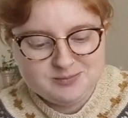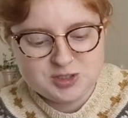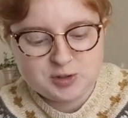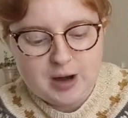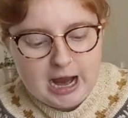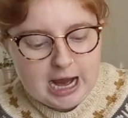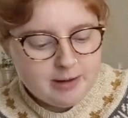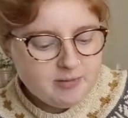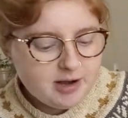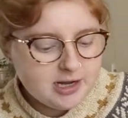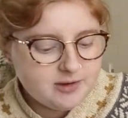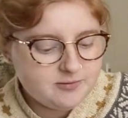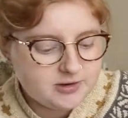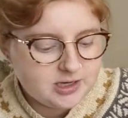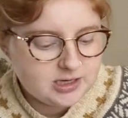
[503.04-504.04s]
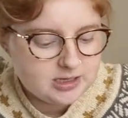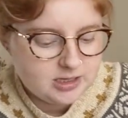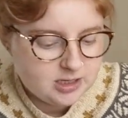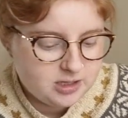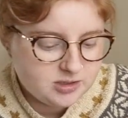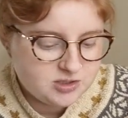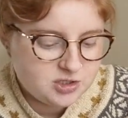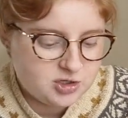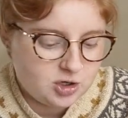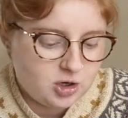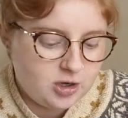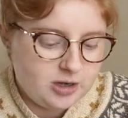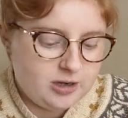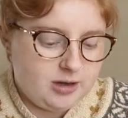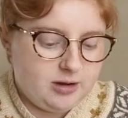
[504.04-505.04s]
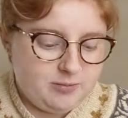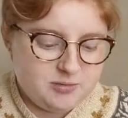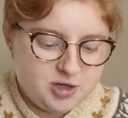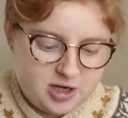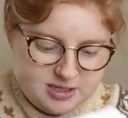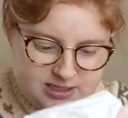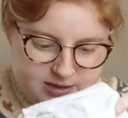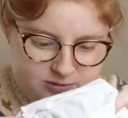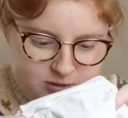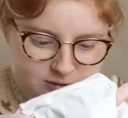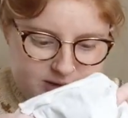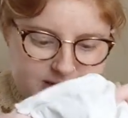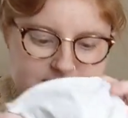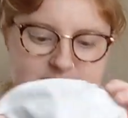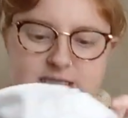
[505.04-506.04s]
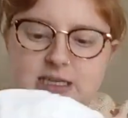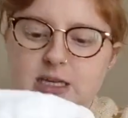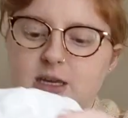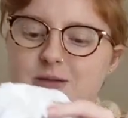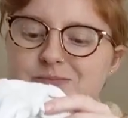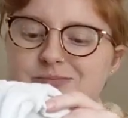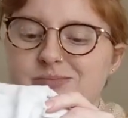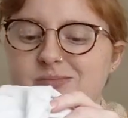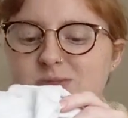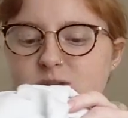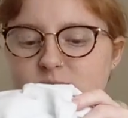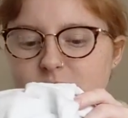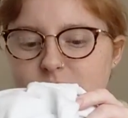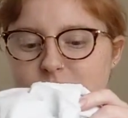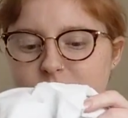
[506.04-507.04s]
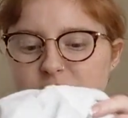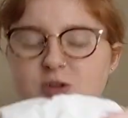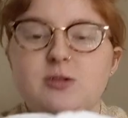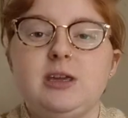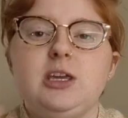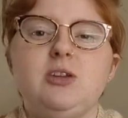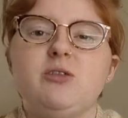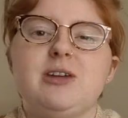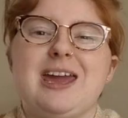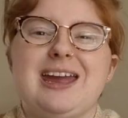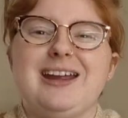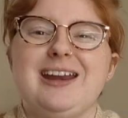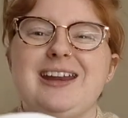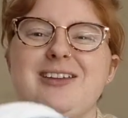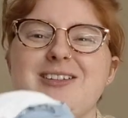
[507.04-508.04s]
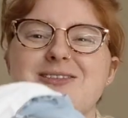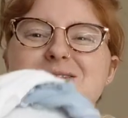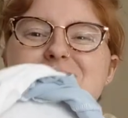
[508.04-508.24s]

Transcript: So I'm not even certain. I'm trying to see if you can see. You can't.